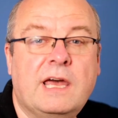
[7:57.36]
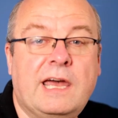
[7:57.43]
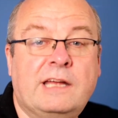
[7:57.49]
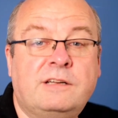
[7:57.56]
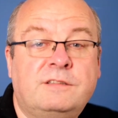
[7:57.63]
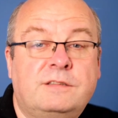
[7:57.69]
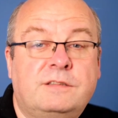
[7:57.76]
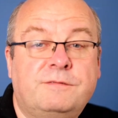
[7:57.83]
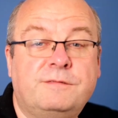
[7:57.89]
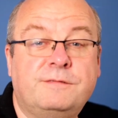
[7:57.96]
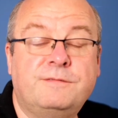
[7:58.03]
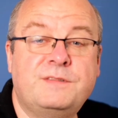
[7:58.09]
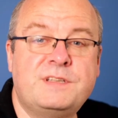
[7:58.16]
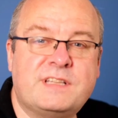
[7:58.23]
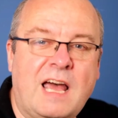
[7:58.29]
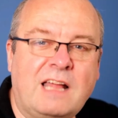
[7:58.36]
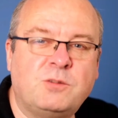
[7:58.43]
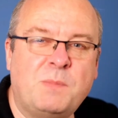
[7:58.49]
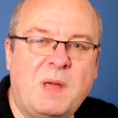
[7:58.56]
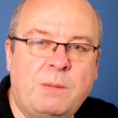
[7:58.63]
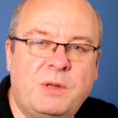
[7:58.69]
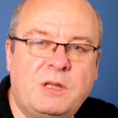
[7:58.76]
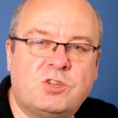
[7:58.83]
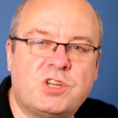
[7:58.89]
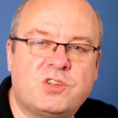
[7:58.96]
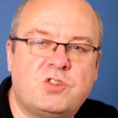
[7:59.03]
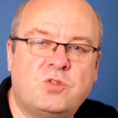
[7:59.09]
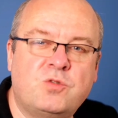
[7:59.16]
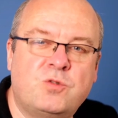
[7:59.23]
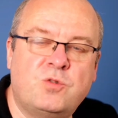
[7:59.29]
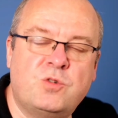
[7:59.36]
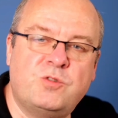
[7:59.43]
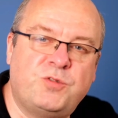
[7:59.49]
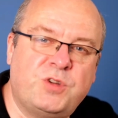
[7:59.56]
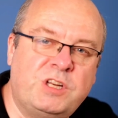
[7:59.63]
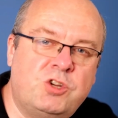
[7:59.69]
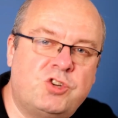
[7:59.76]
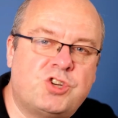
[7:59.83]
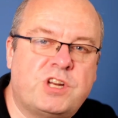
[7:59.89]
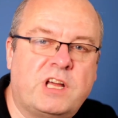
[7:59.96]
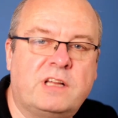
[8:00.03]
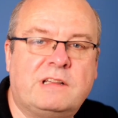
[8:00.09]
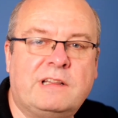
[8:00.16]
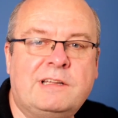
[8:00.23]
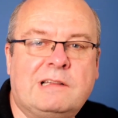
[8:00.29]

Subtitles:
And with that, maybe just to finish that